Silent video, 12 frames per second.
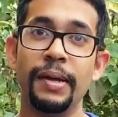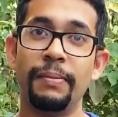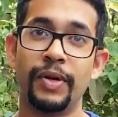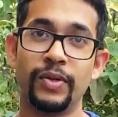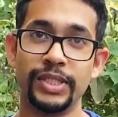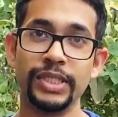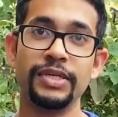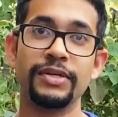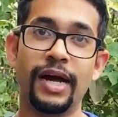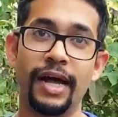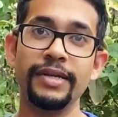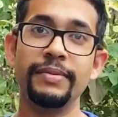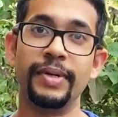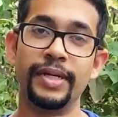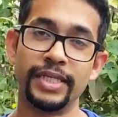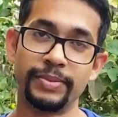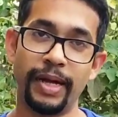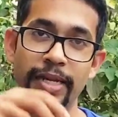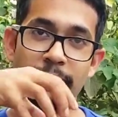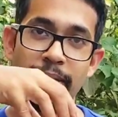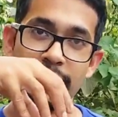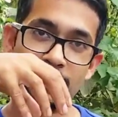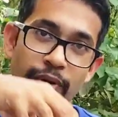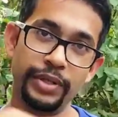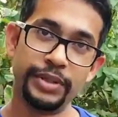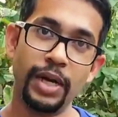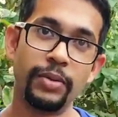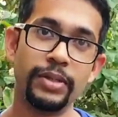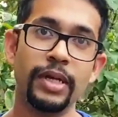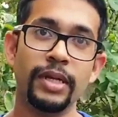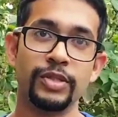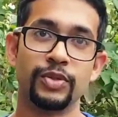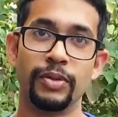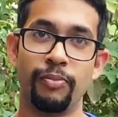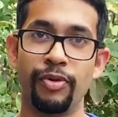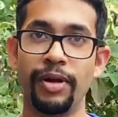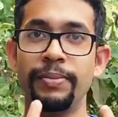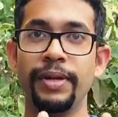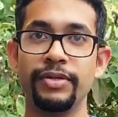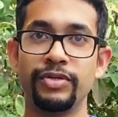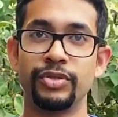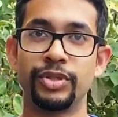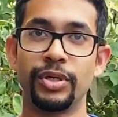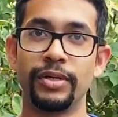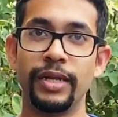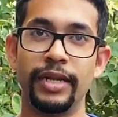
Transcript: but also in your garden, because by the plant going down, it's going to bring up your nutrition.